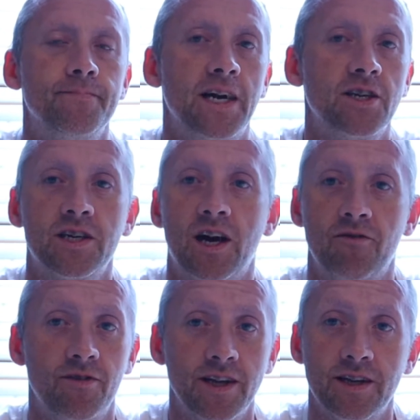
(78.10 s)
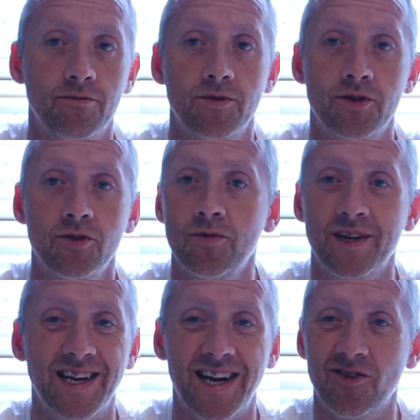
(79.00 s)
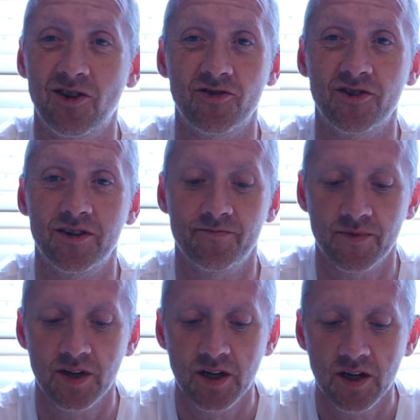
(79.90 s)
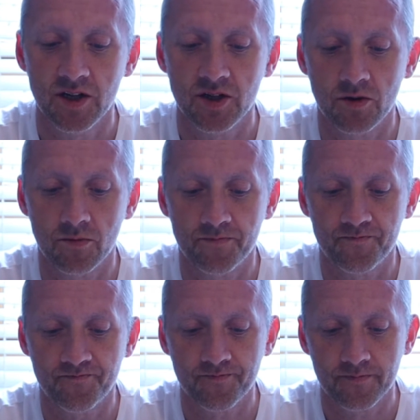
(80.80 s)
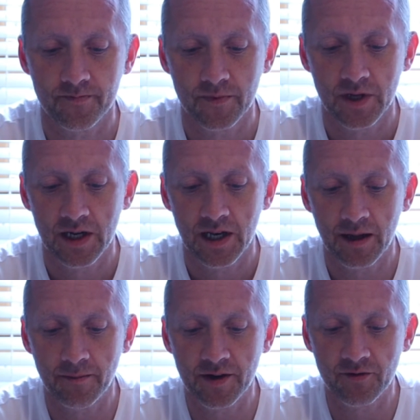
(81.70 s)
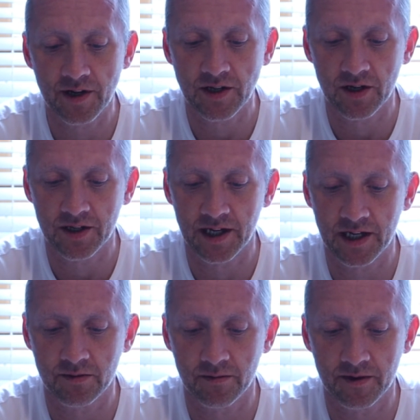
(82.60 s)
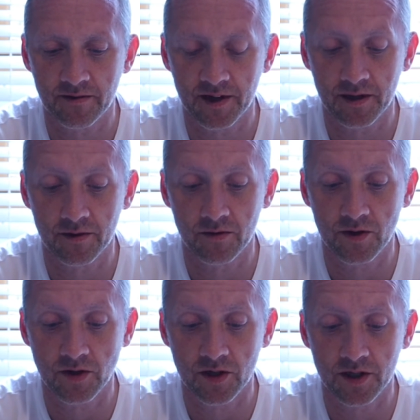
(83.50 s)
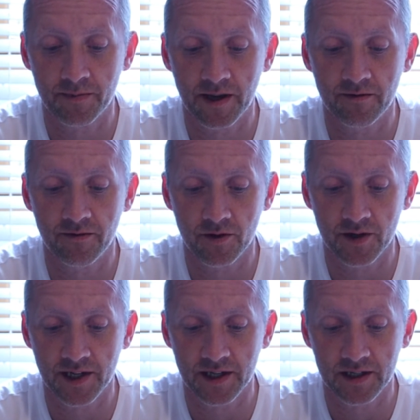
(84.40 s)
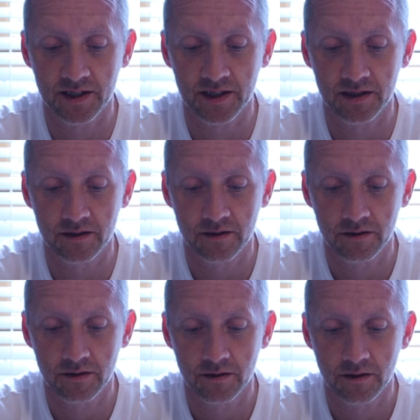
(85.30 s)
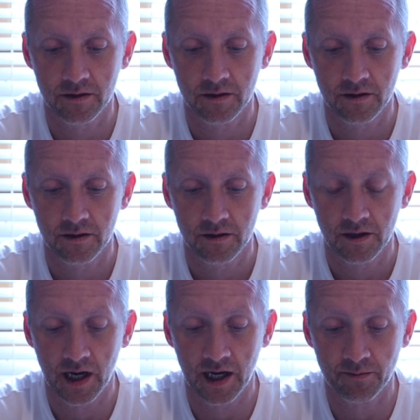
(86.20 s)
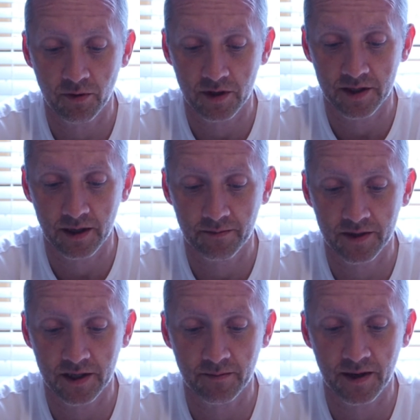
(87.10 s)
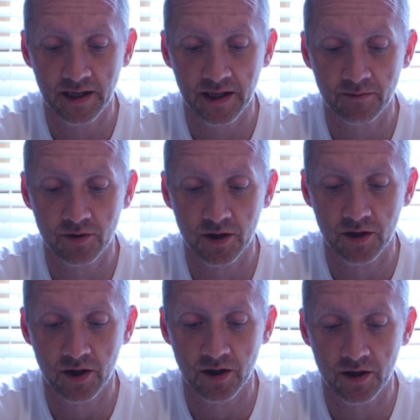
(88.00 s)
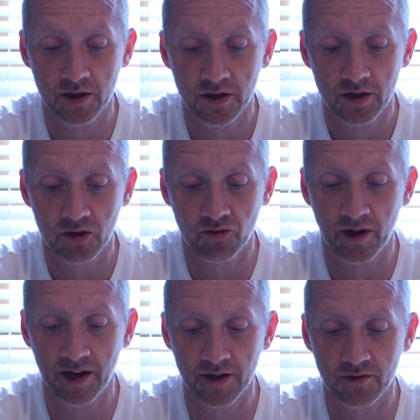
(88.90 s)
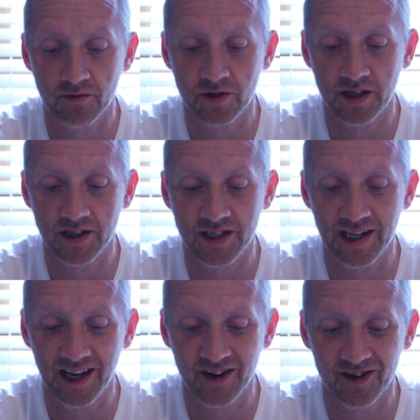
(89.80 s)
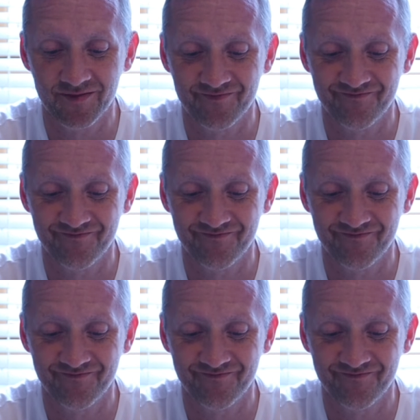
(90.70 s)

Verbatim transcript: I just can't read it, but it's nowhere near Ultra. So, limited research tasks will be available when you spin photo discs at Pokestops. Complete them to encounter Cranidos and Shieldon,